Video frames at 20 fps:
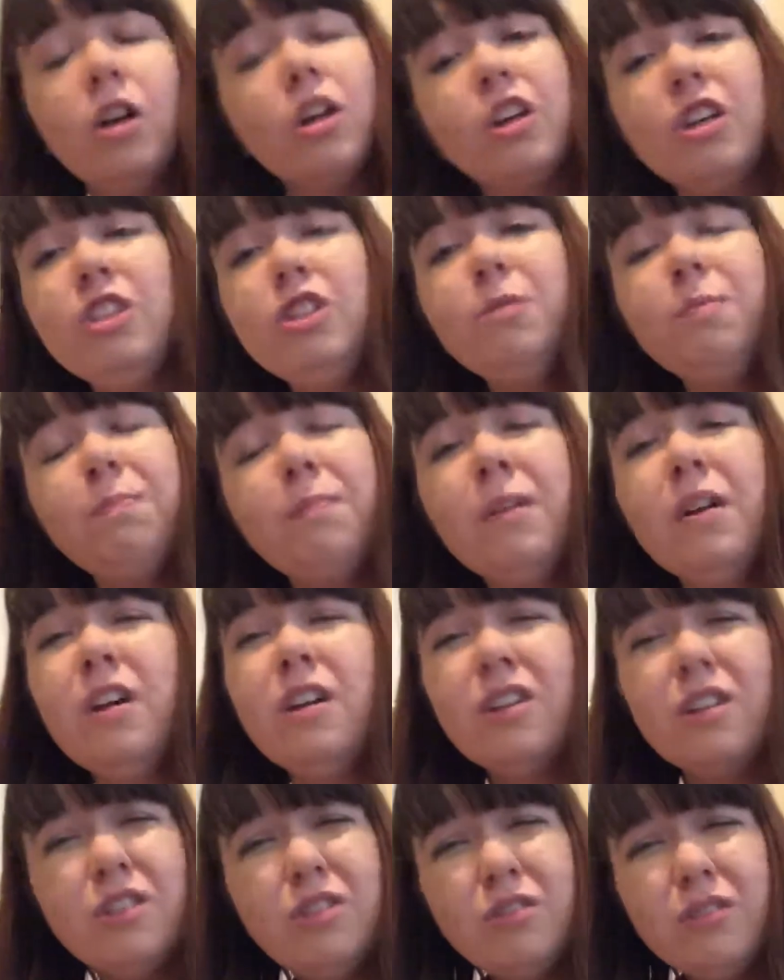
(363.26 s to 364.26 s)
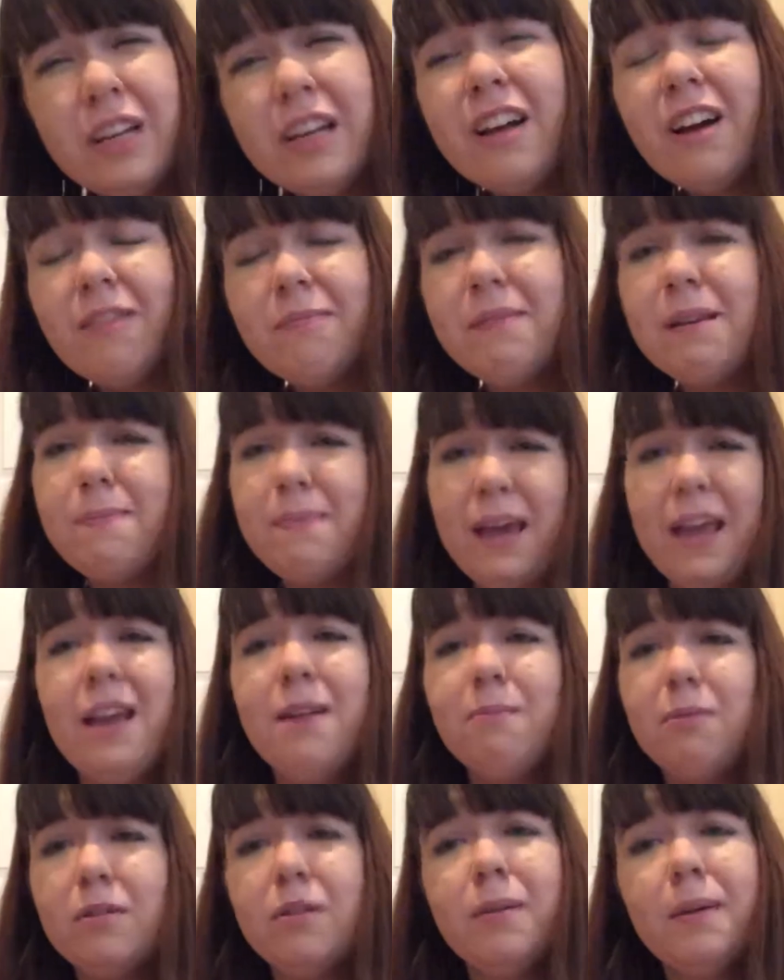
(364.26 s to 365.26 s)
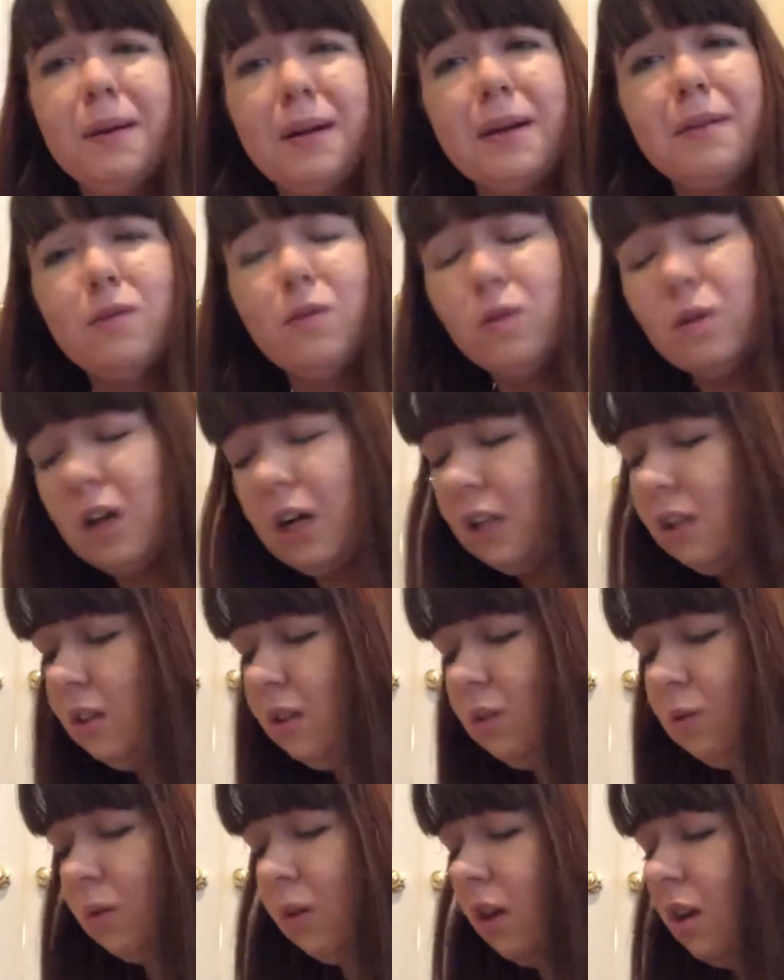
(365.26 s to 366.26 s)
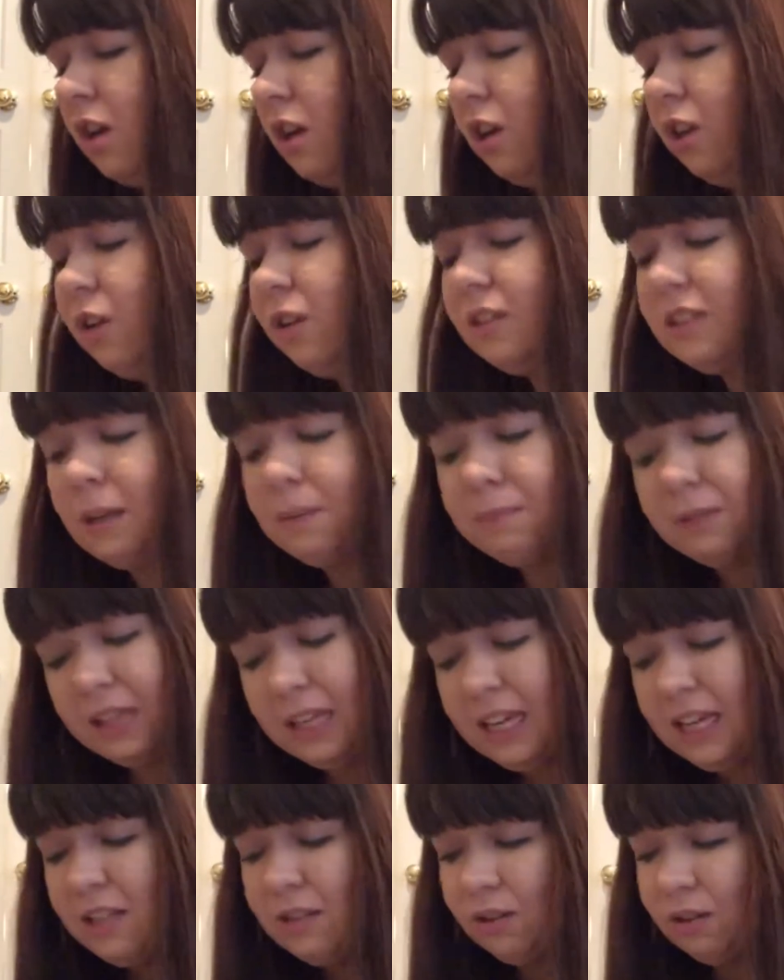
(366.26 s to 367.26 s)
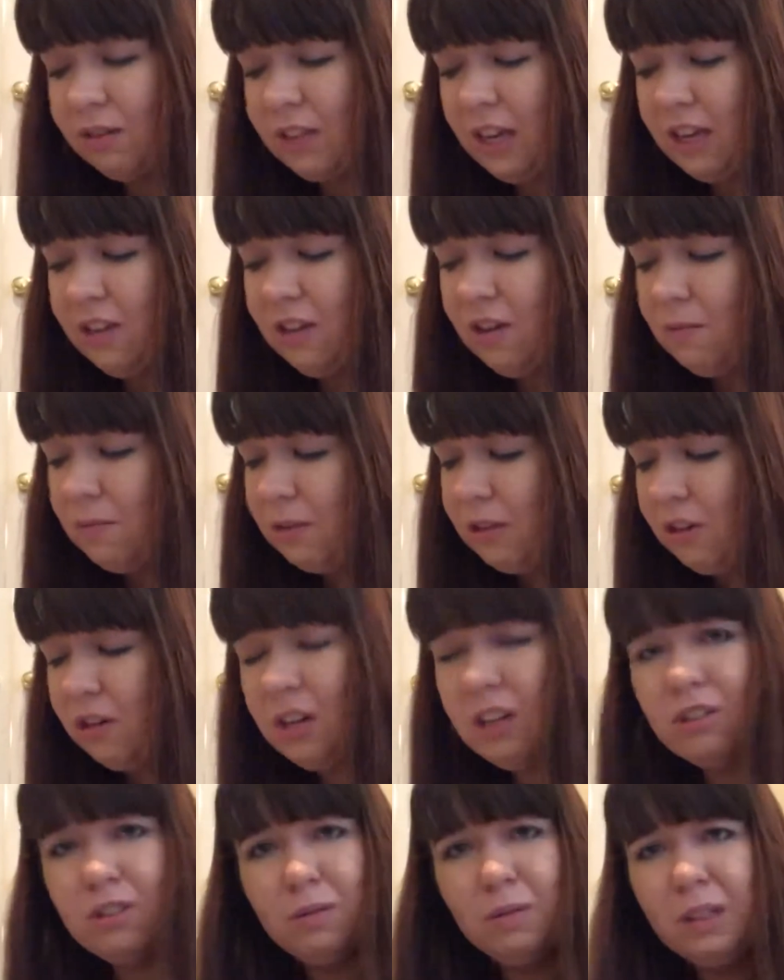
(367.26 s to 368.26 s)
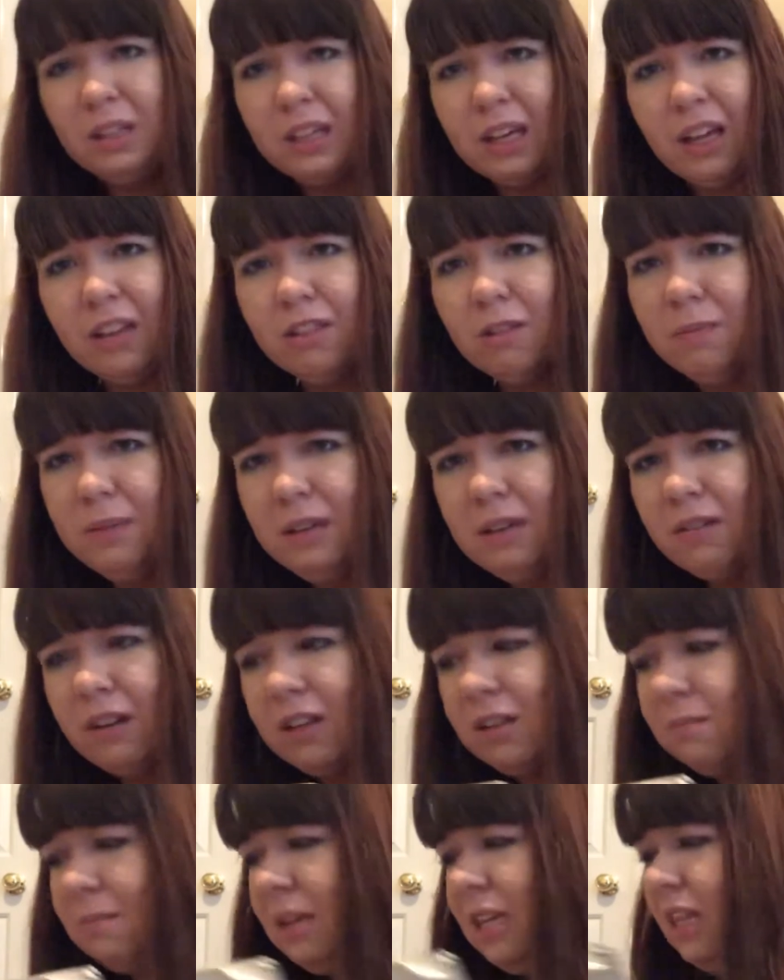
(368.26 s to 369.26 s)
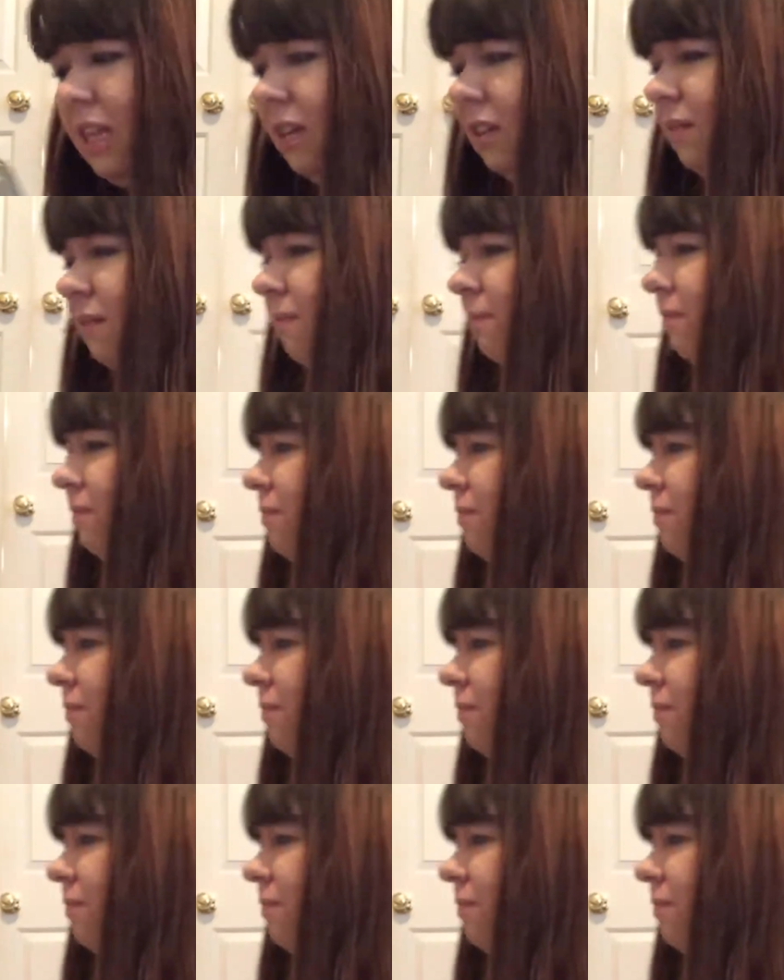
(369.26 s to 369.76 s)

could you take off my paint, put back at old colors?" Or you could say please or thank you, but they're not doing that. They're being really mean.